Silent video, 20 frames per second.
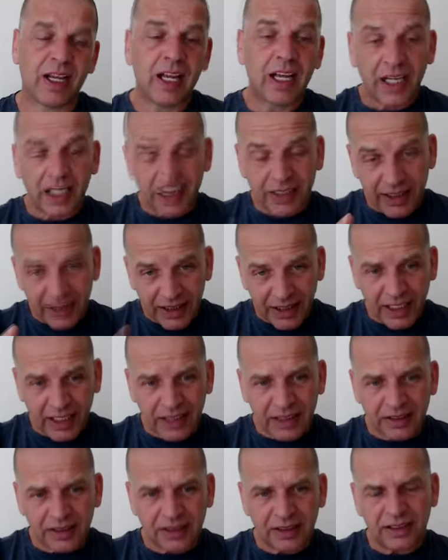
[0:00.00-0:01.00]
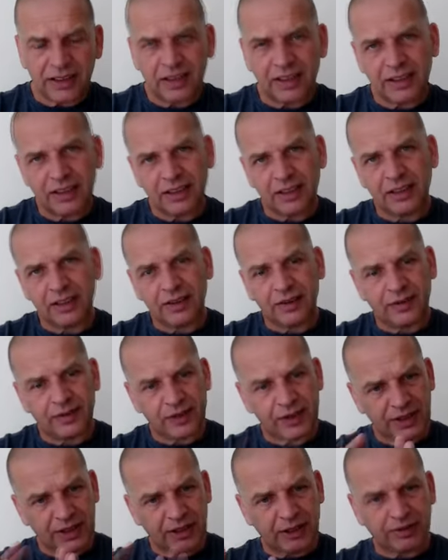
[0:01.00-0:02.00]
And again, for
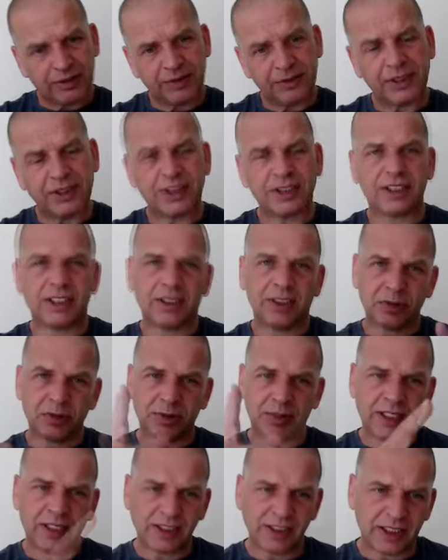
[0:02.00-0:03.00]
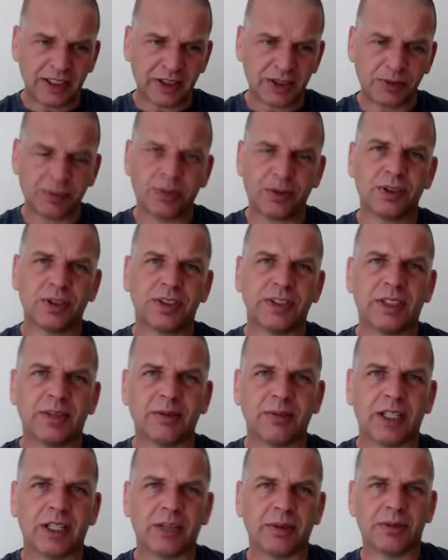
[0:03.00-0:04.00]
self-defense, it comes back to that sporting
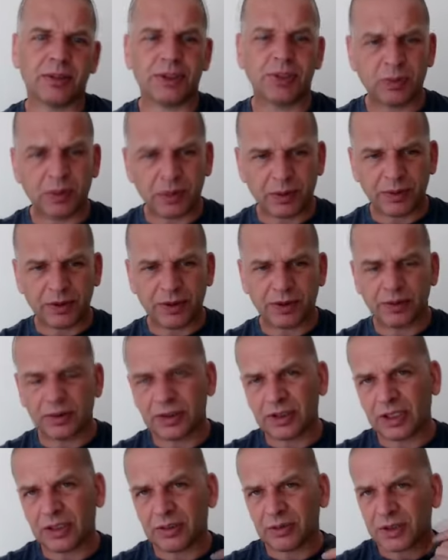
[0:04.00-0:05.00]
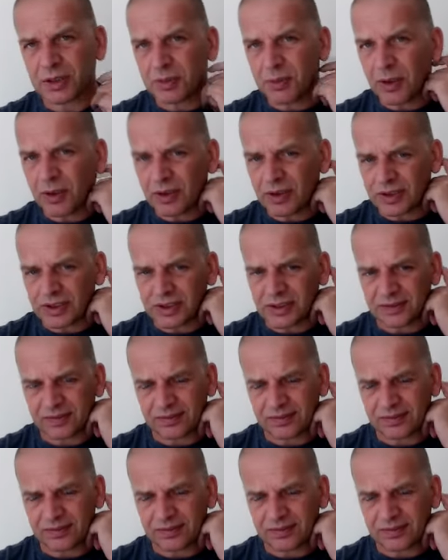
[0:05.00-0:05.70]
environment, which is why we're doing so much boxing.